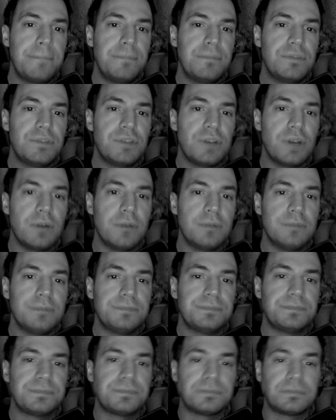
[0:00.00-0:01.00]
So
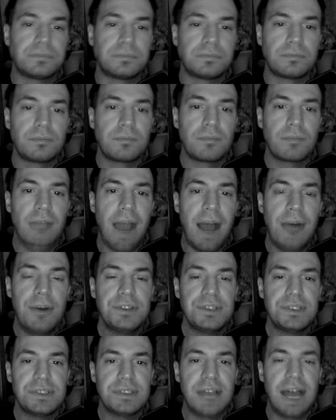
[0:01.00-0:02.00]
how
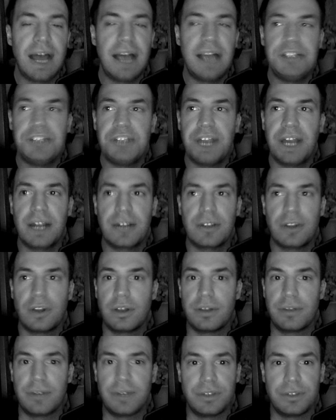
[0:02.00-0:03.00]
has this hijacked
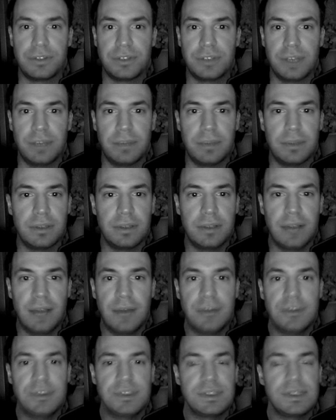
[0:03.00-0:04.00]
all of entertainment?
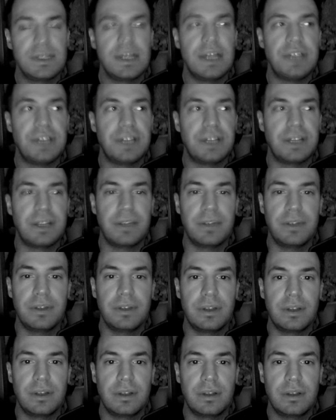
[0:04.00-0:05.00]
How has this hijacked
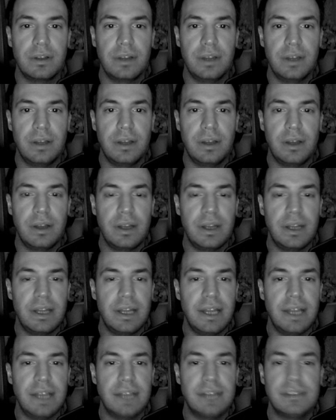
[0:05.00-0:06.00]
everything?
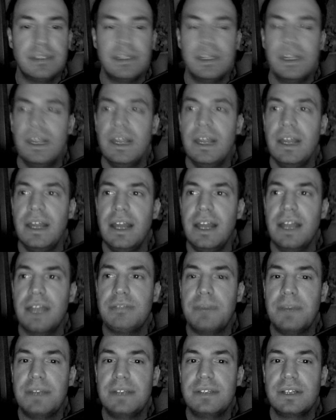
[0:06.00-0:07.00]
It's
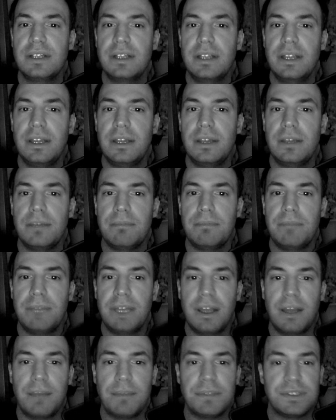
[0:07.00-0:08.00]
basically
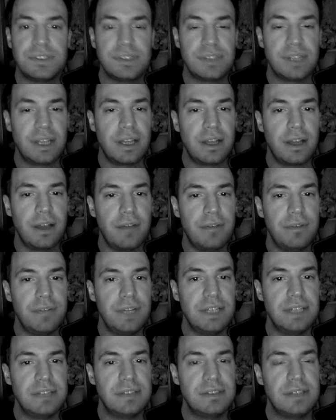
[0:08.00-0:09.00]
become this thing of,
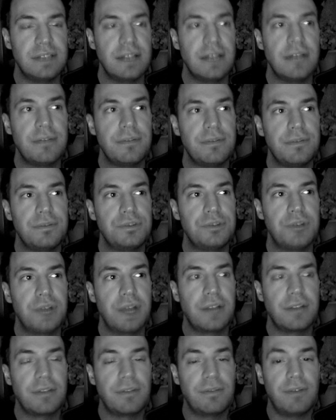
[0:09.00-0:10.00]
instead of
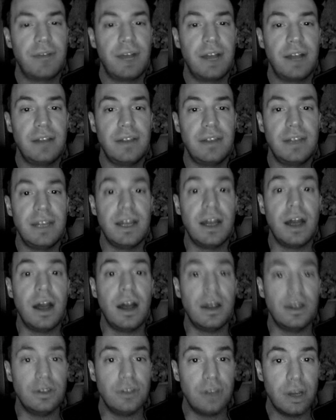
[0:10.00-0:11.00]
trying to find the
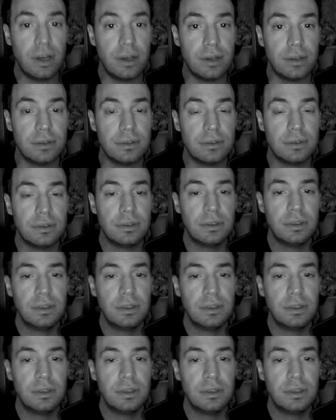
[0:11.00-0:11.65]
unknown,